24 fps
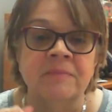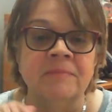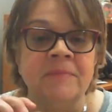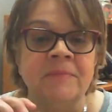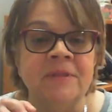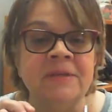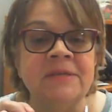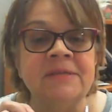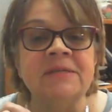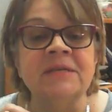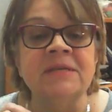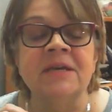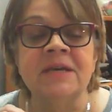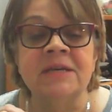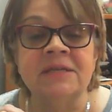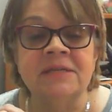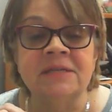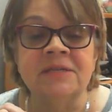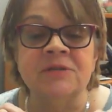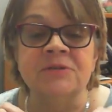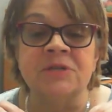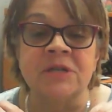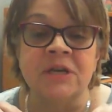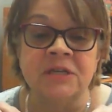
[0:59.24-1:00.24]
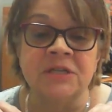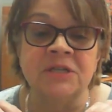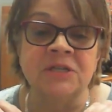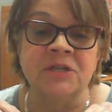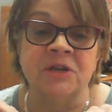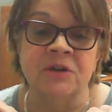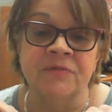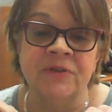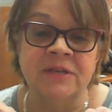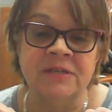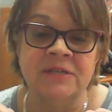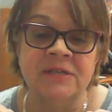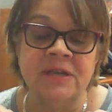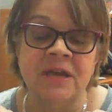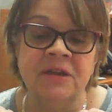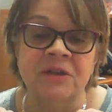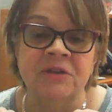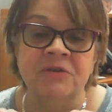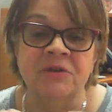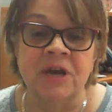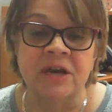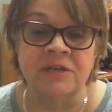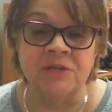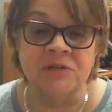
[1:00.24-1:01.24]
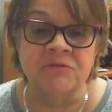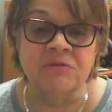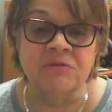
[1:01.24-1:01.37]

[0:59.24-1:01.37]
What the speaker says: this class, there's not surveys yet. You guys